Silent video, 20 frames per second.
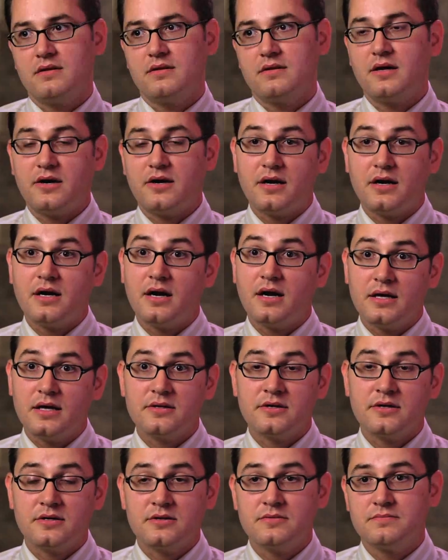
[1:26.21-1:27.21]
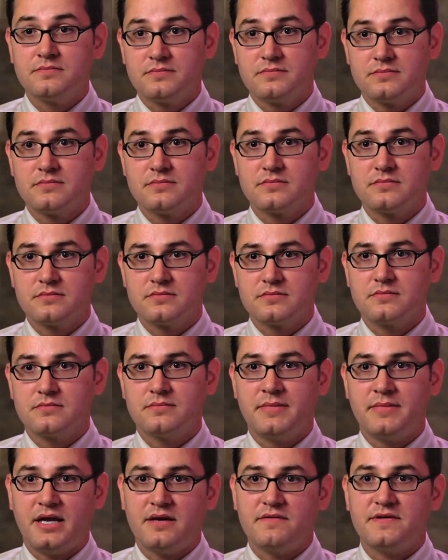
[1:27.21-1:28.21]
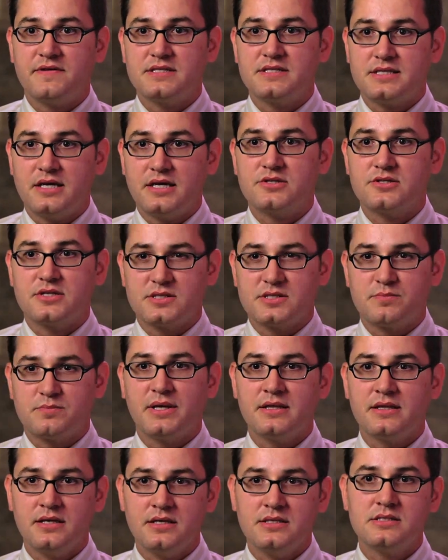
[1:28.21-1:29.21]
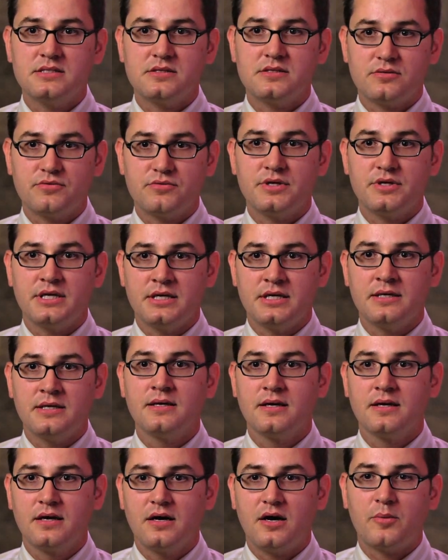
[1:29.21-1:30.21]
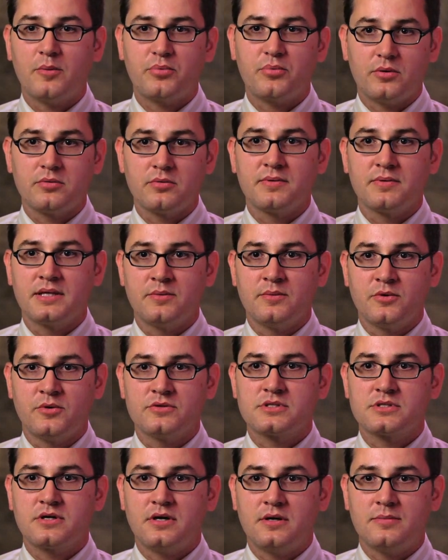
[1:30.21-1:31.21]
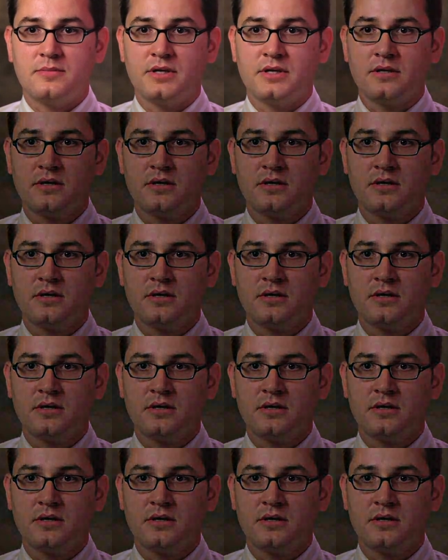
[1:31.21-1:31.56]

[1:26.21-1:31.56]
There are other manifestations, but these three are probably the most common.